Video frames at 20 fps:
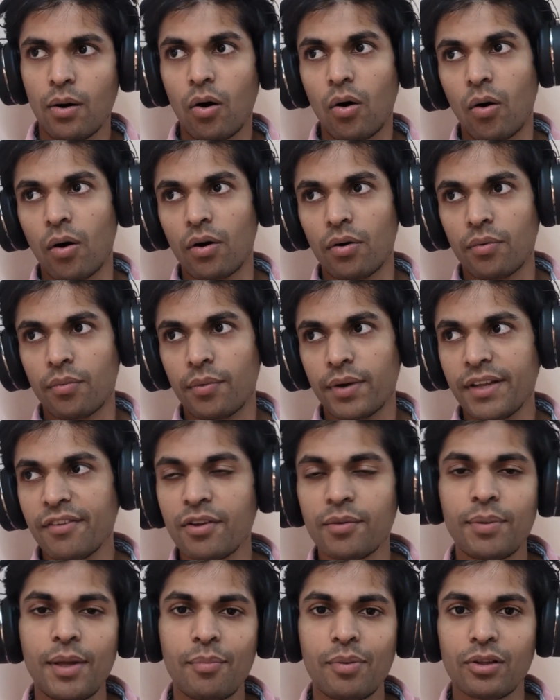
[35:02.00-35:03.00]
or
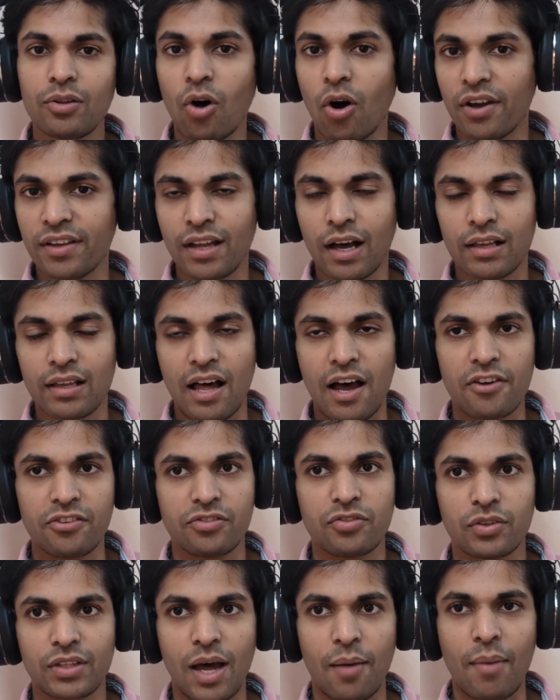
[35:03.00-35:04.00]
even people not in our
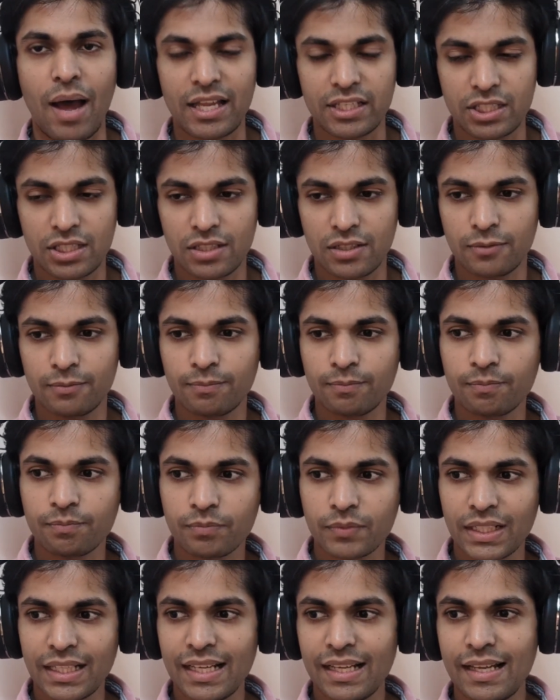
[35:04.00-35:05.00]
lives for that matter.
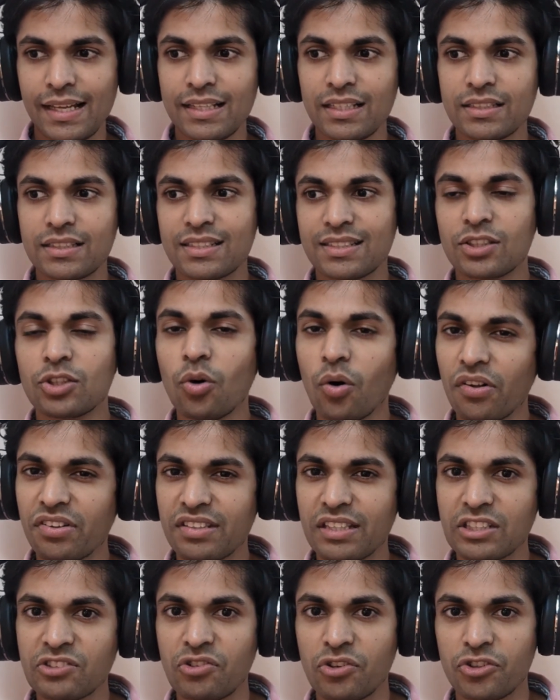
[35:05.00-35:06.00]
It's
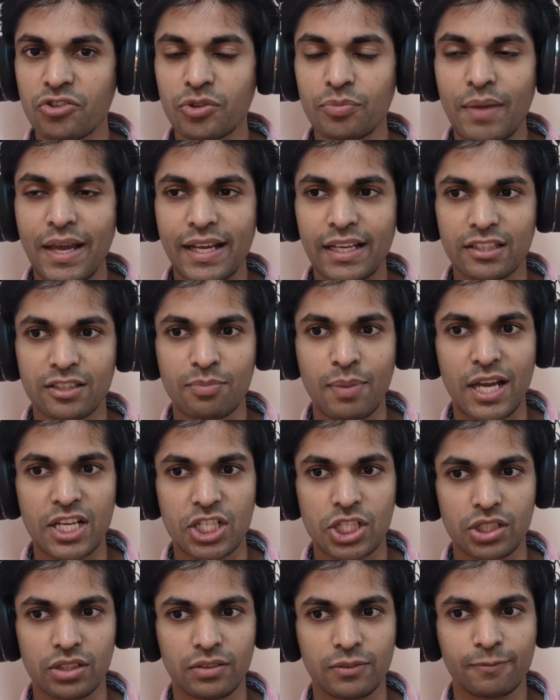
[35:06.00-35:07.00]
those things which would make it
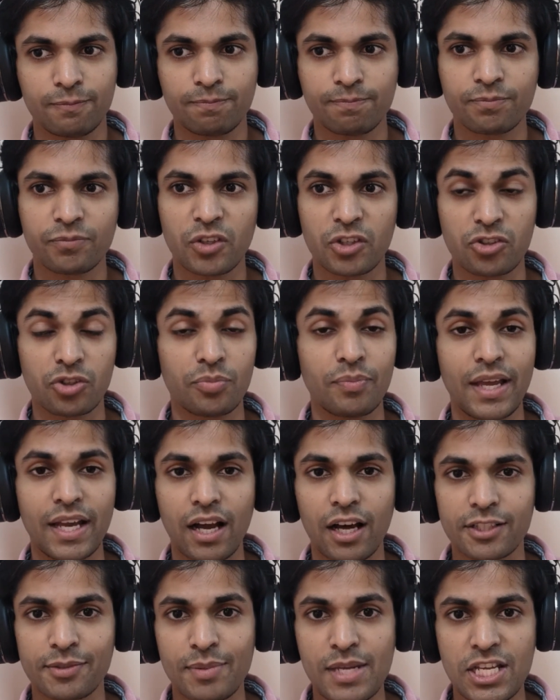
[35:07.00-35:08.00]
special, which would
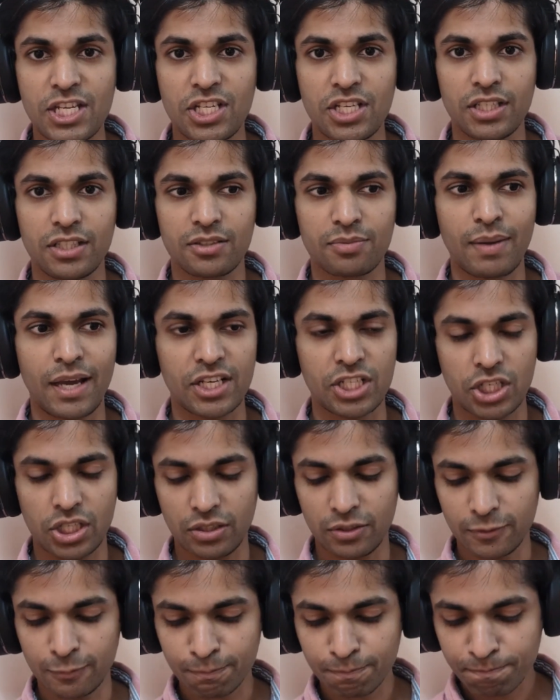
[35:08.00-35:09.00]
make our species
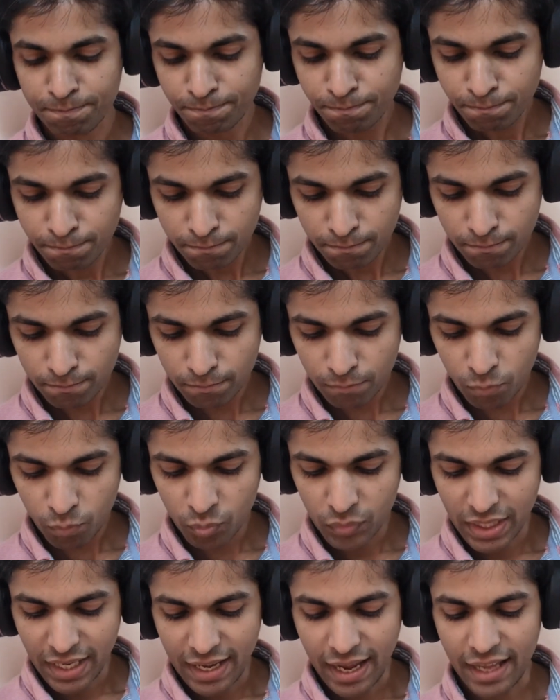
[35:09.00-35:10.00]
special.
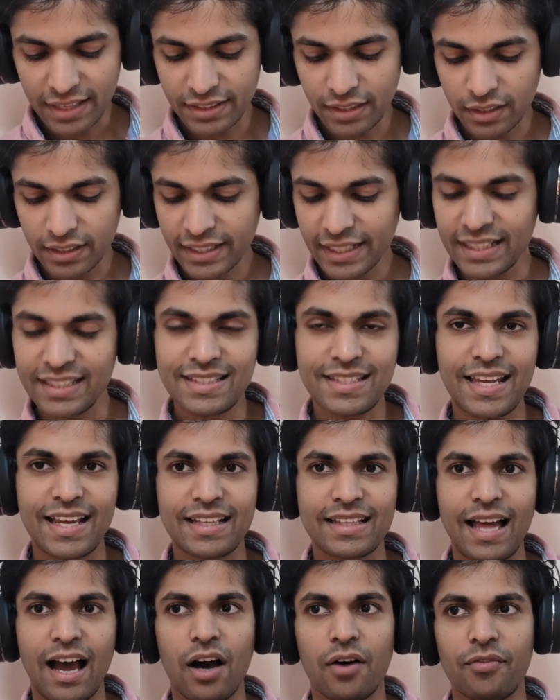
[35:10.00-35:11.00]
And nothing can
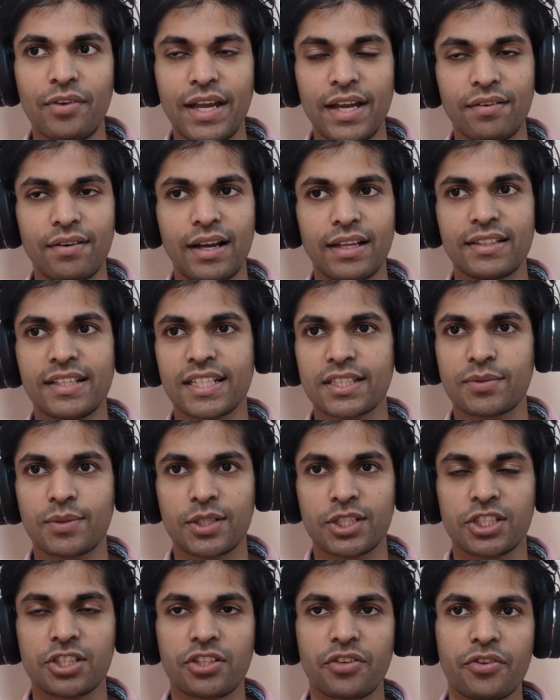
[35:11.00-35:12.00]
take that away, right? The
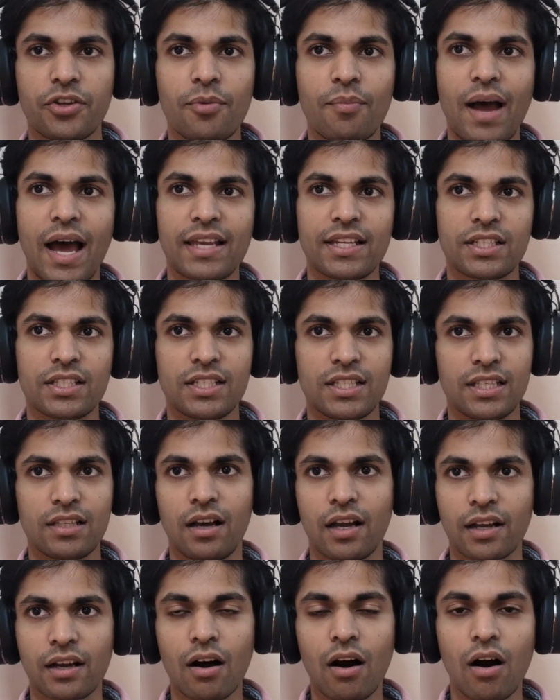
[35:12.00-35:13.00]
expressions of humanity,
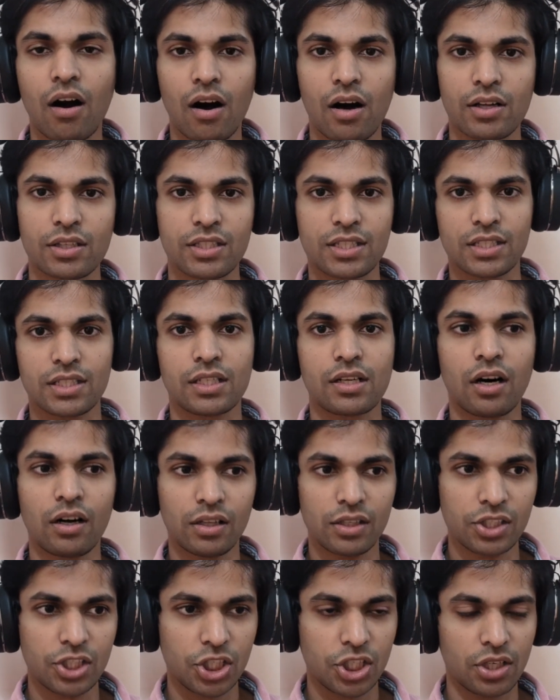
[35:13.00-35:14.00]
like art and
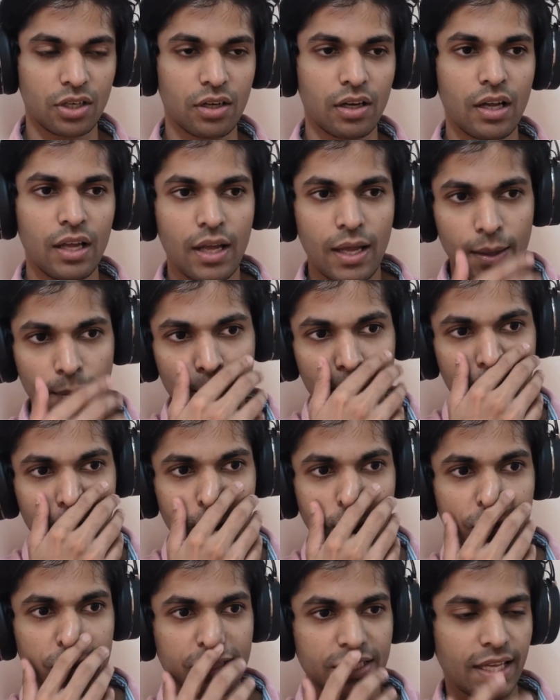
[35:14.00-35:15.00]
culture,
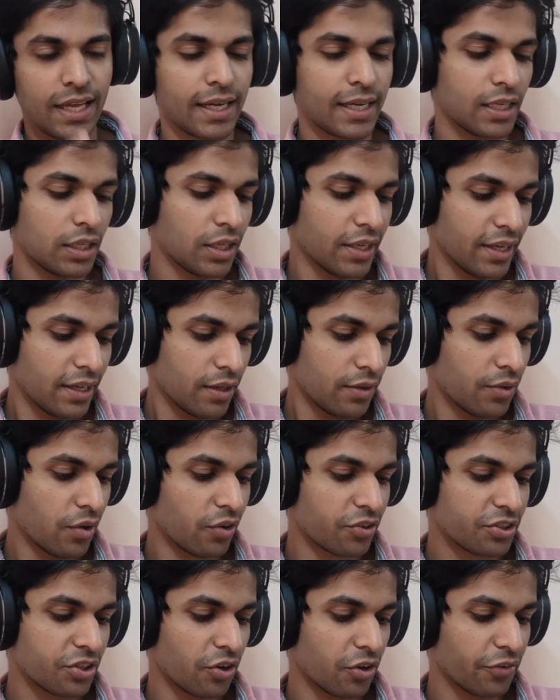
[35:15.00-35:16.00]
music,
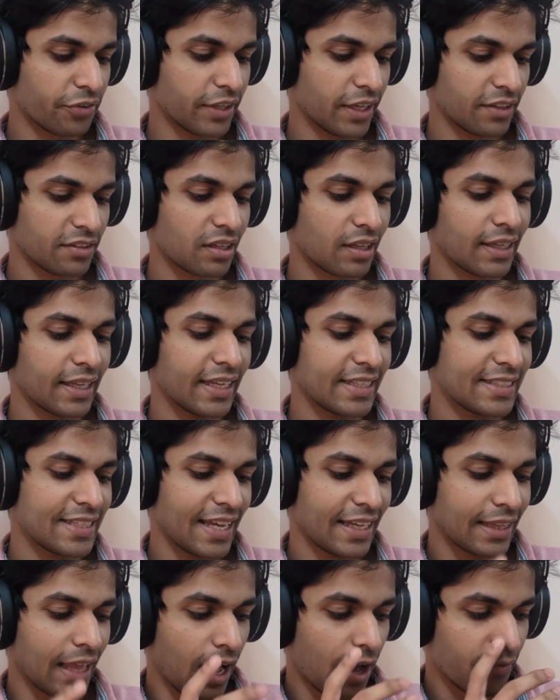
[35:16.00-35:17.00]
those sort of things. Nothing can
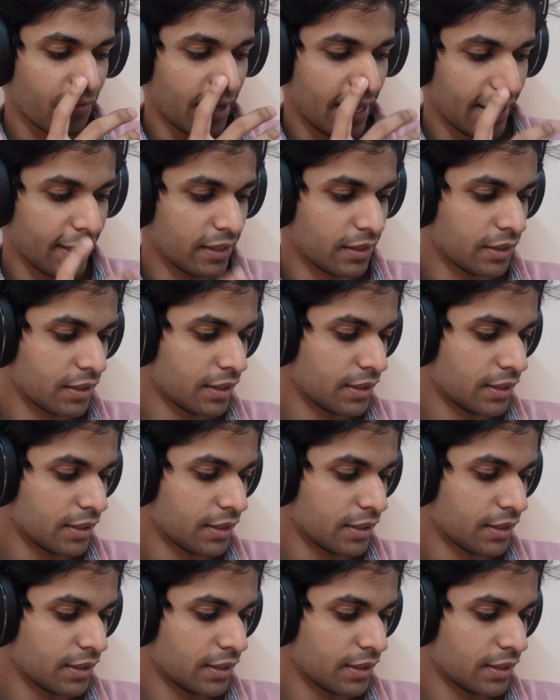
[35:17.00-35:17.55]
take that away.